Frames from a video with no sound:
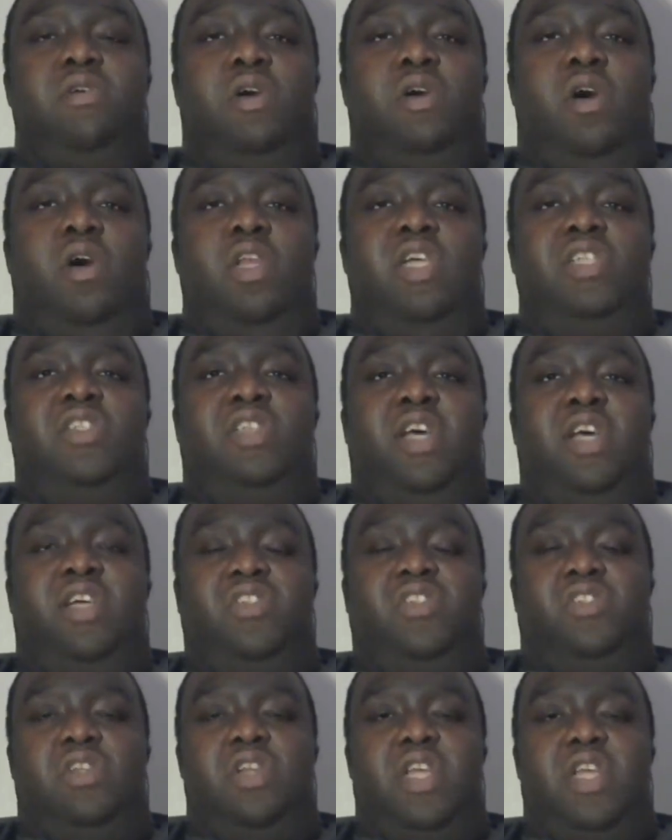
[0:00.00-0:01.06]
Ola
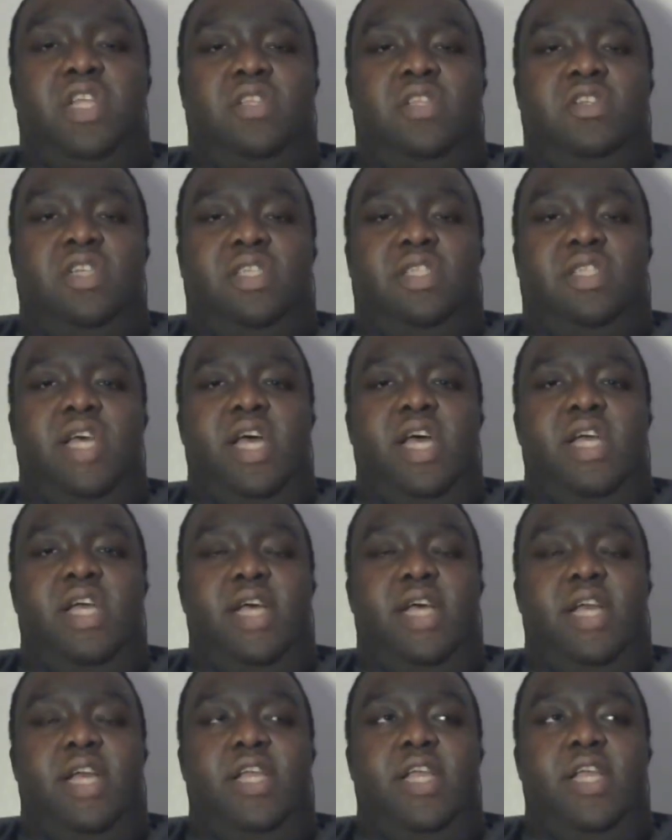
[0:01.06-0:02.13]
touched on it just there,
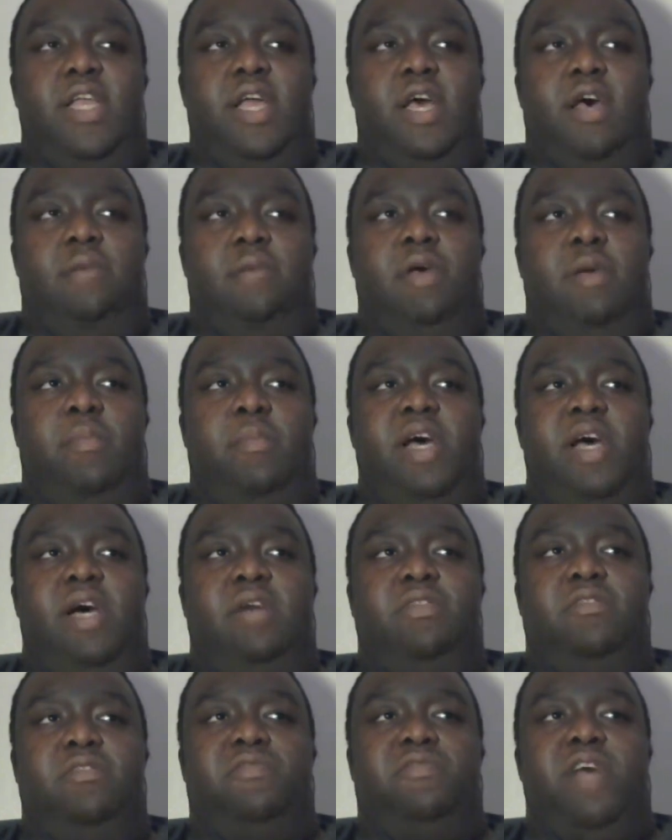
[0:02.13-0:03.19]
Danny,
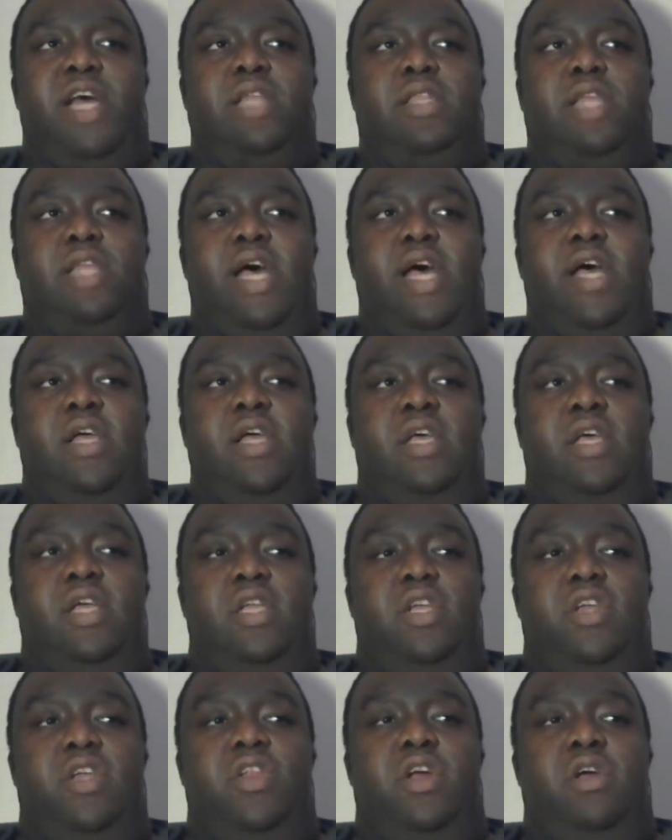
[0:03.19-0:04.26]
about the fact that
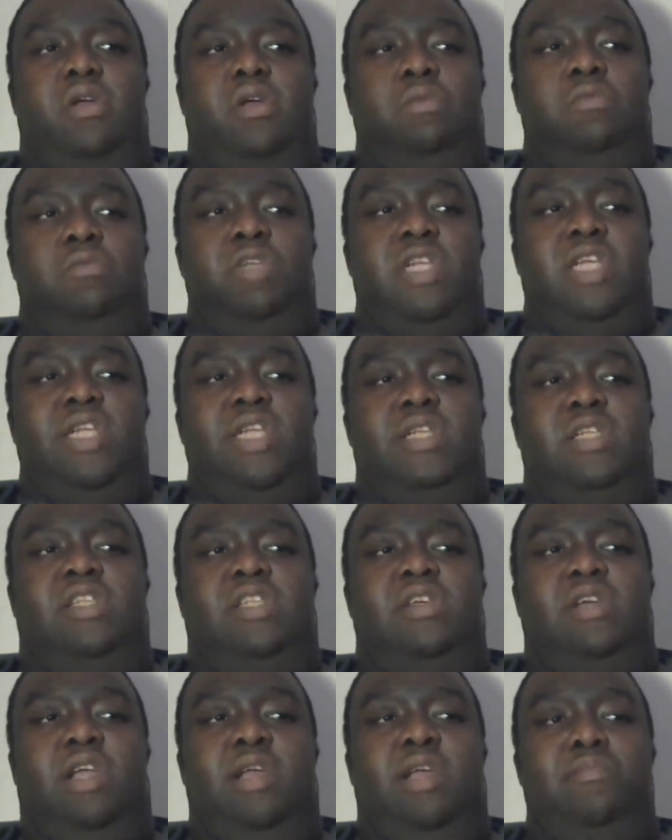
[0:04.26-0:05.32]
we needed
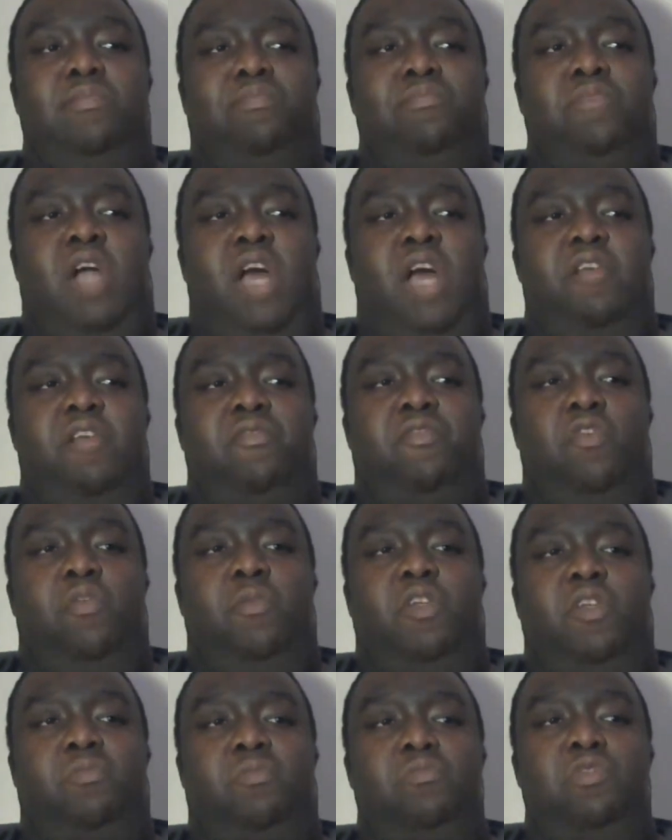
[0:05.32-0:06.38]
to kind of
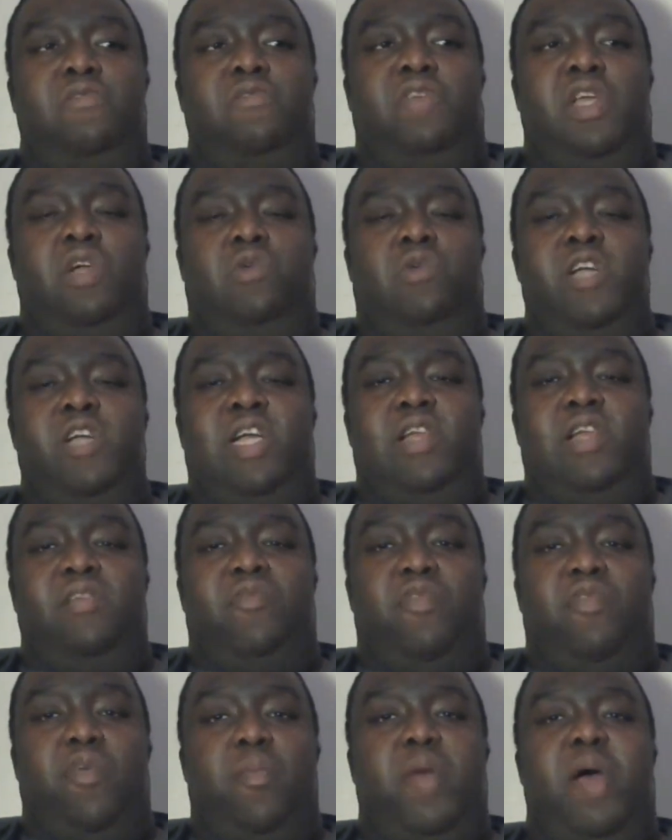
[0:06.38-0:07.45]
almost move in quickly
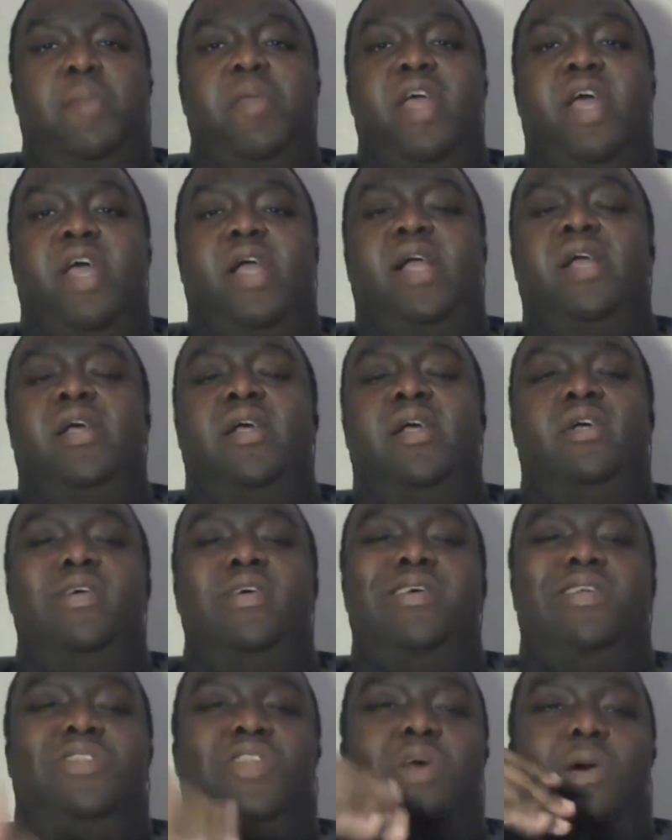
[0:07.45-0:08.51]
for Aubameyang
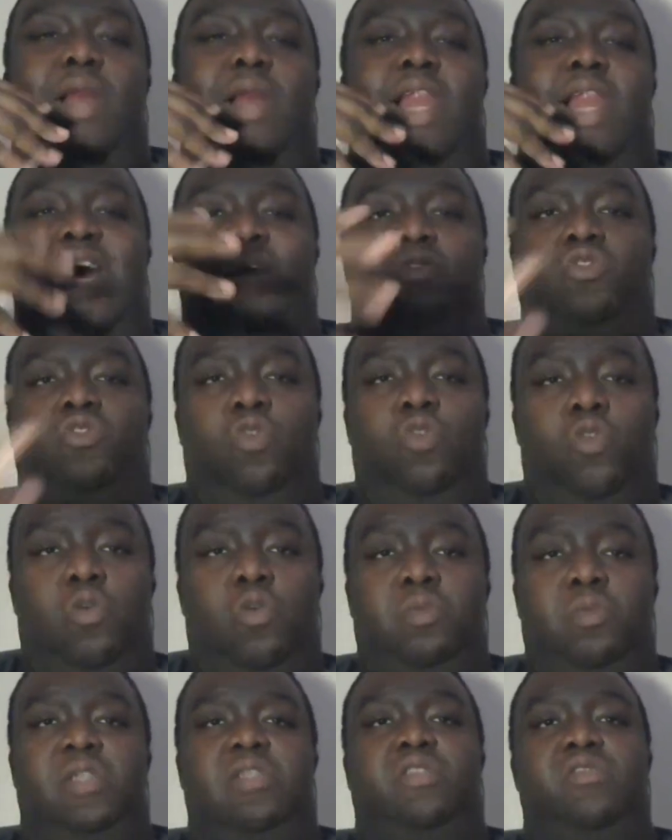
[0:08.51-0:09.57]
to allow
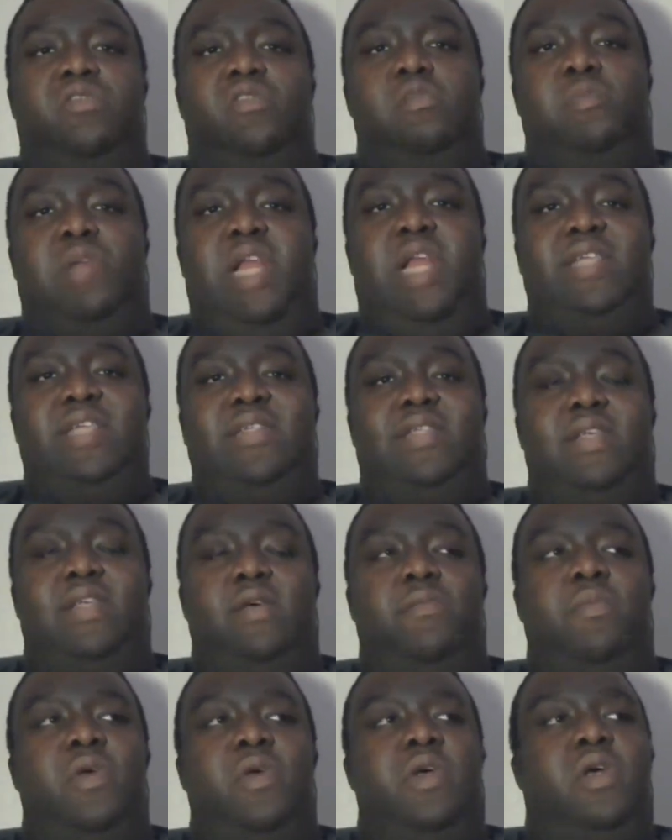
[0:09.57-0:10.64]
Dortmund to replace
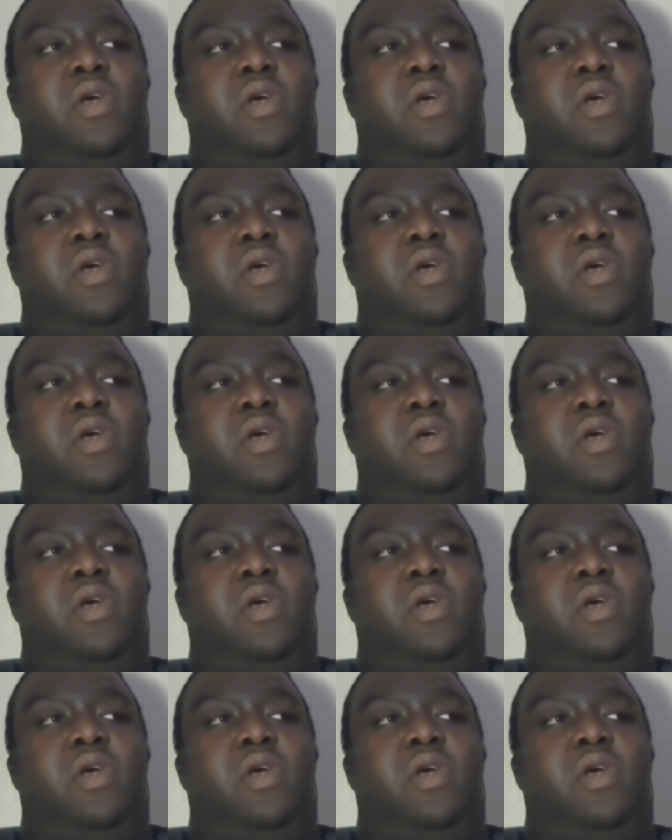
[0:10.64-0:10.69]
him.